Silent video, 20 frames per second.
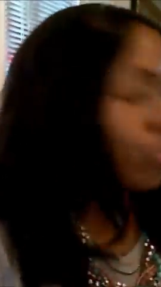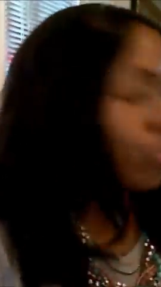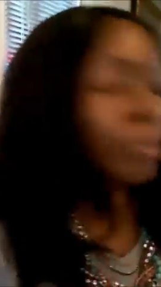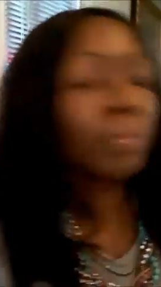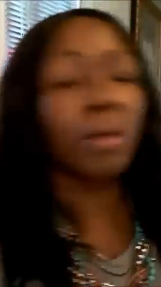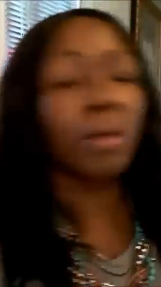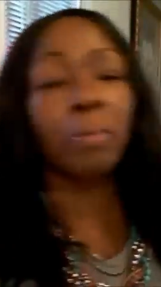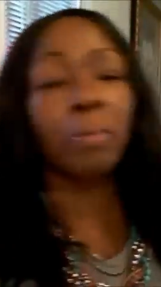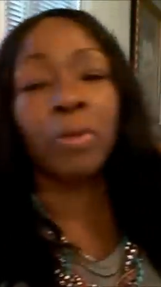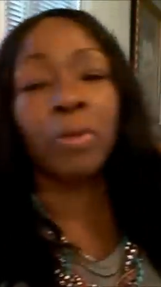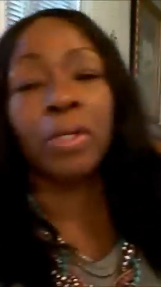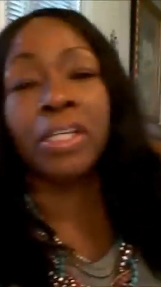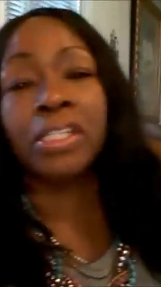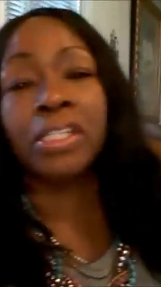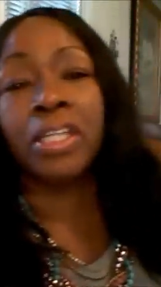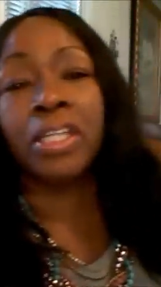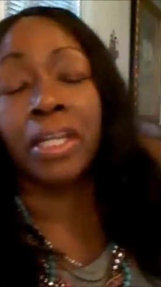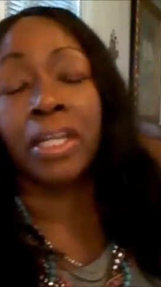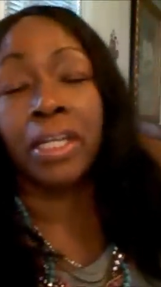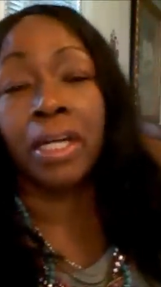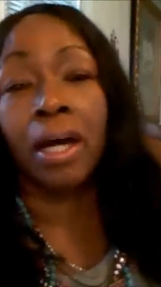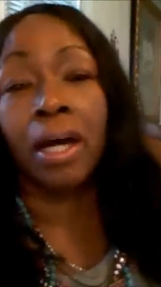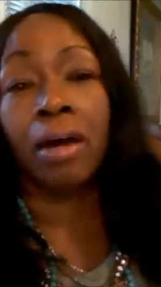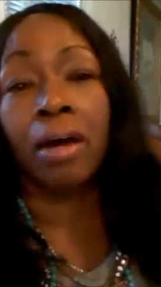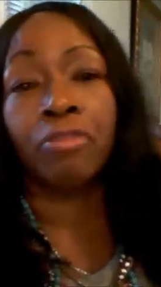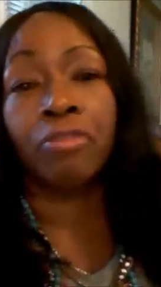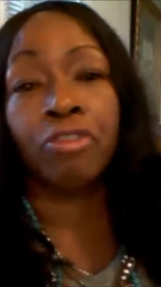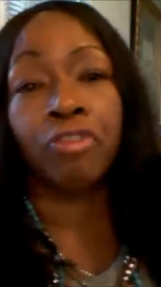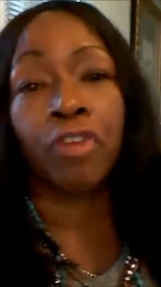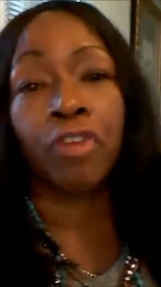Remember, it's going to
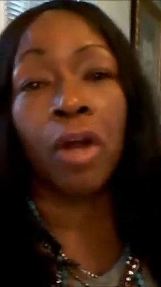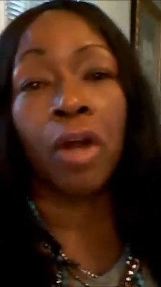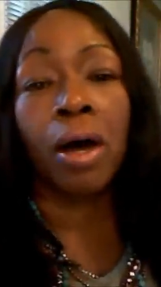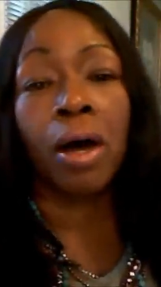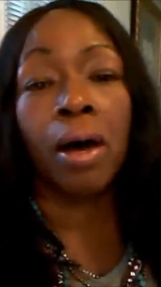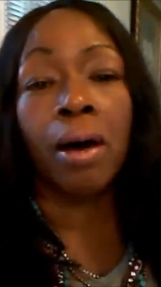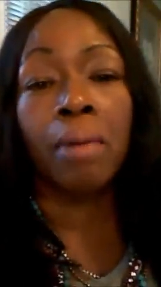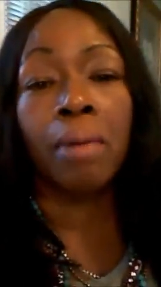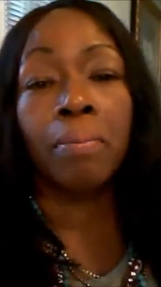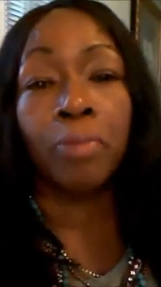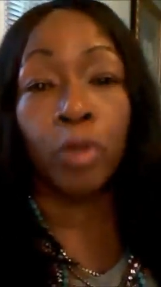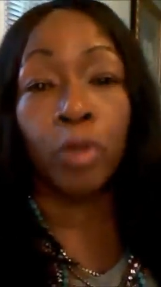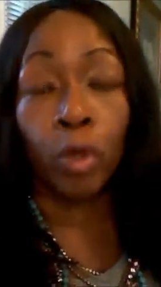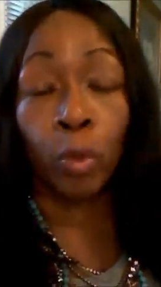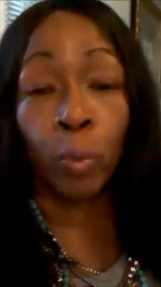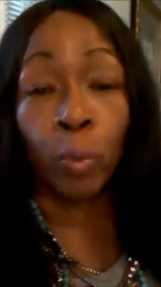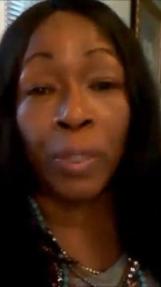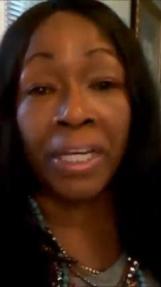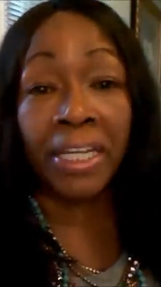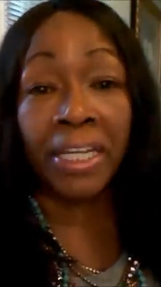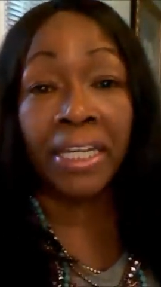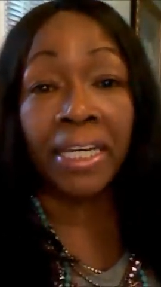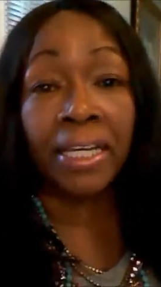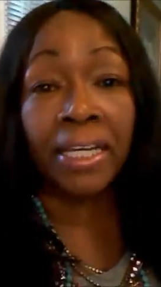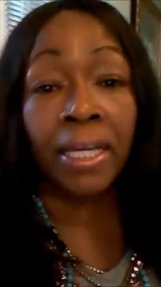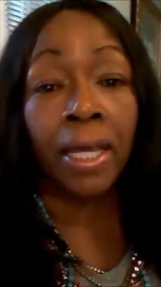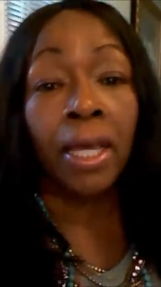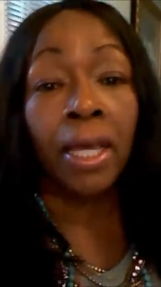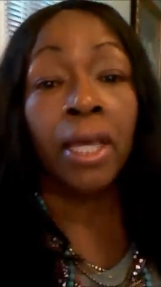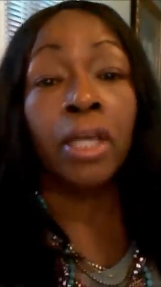come from your
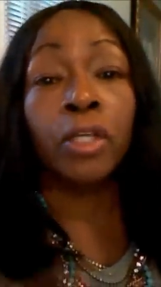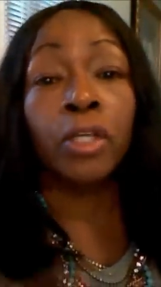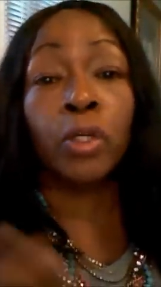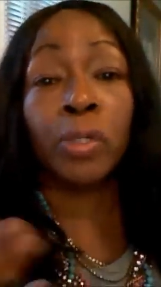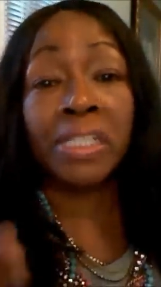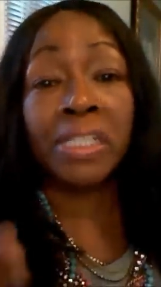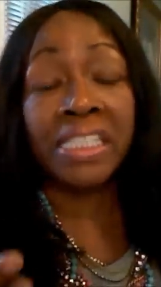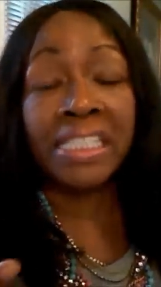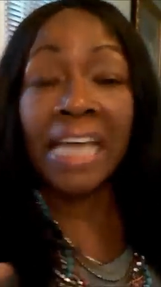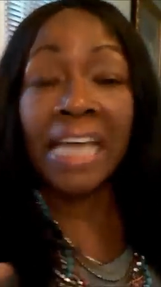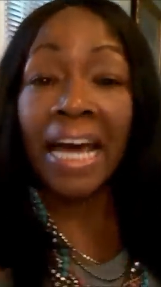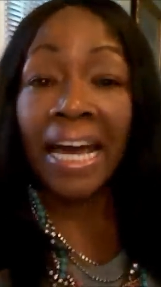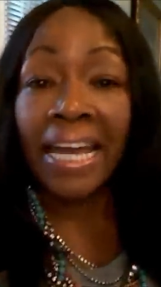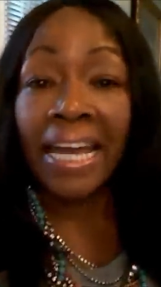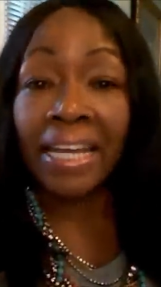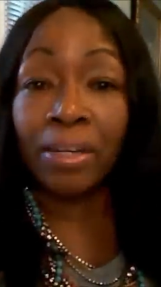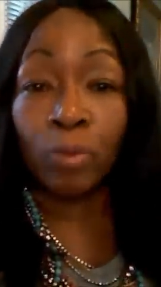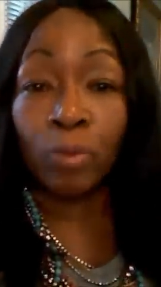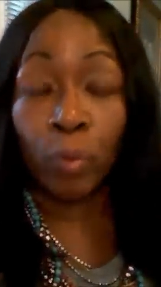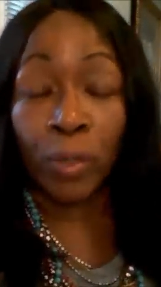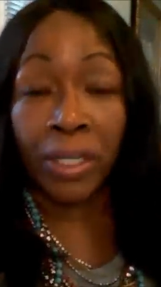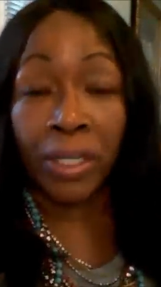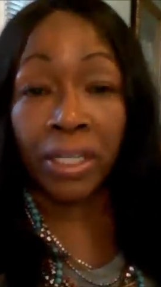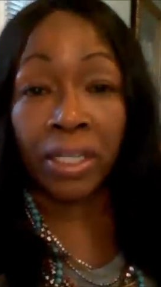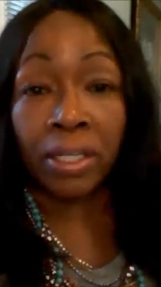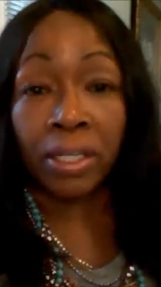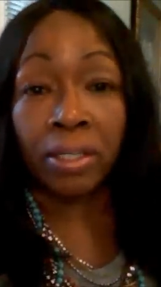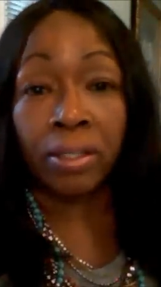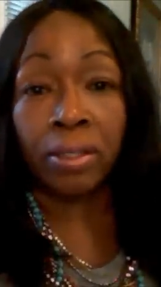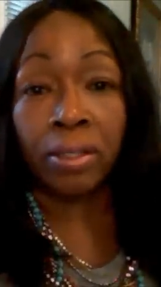reading, your assigned
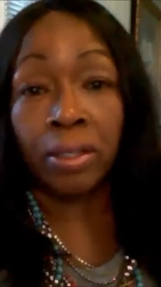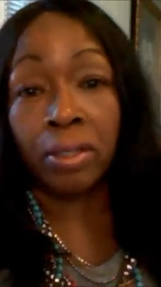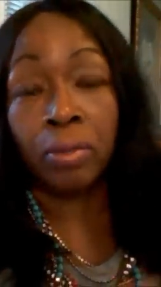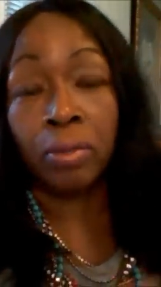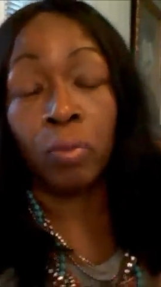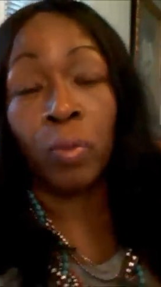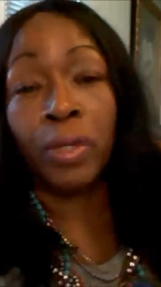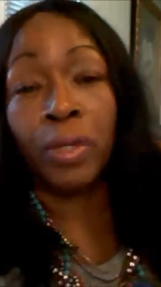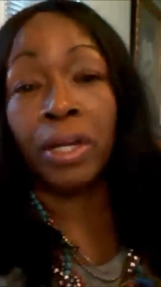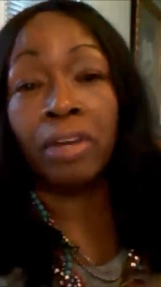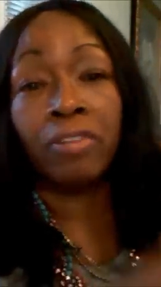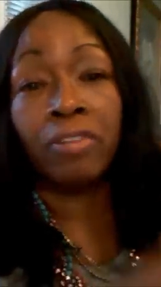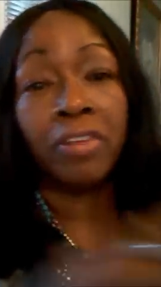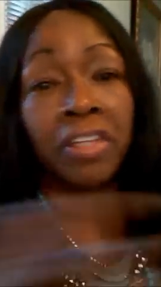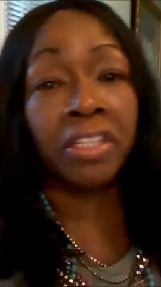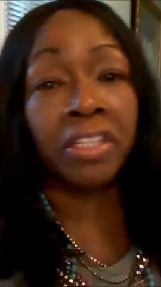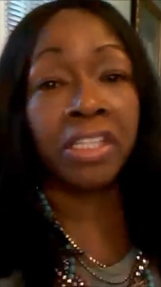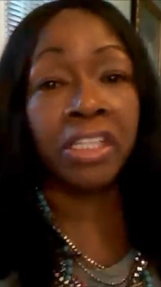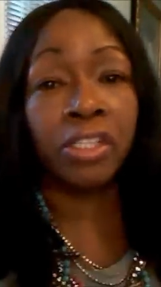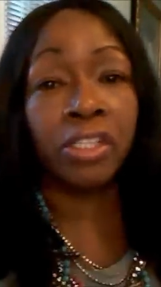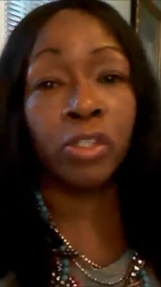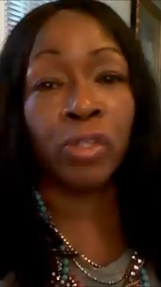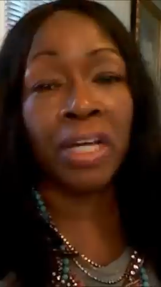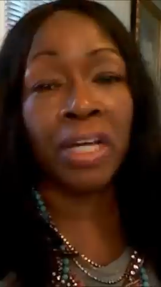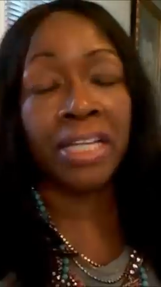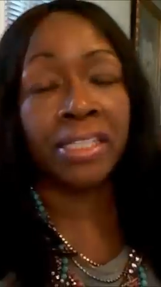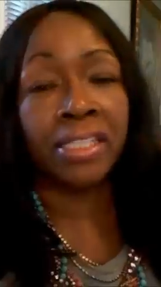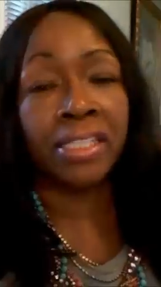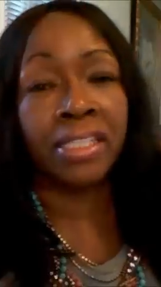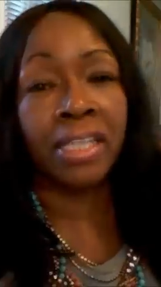reading, whatever the teacher
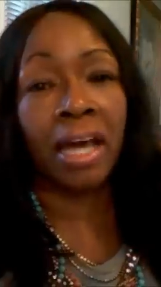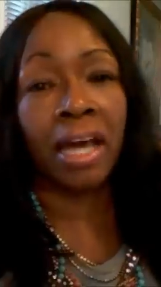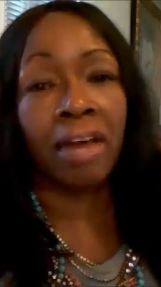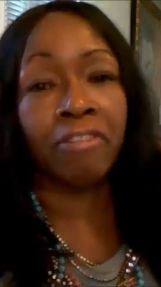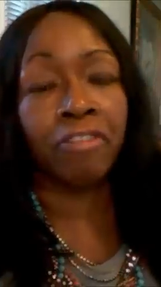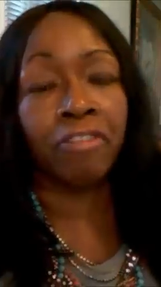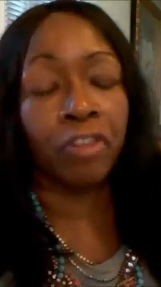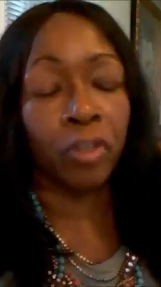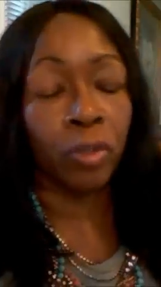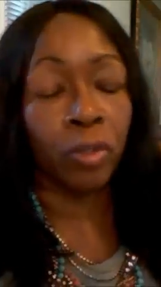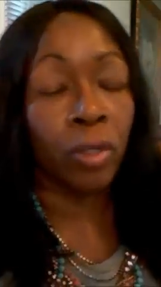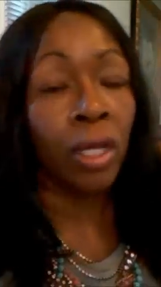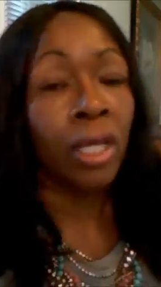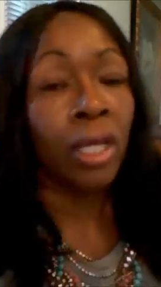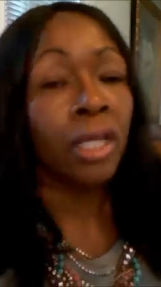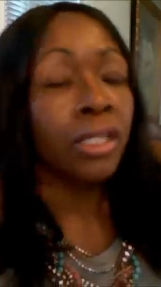has assigned for you.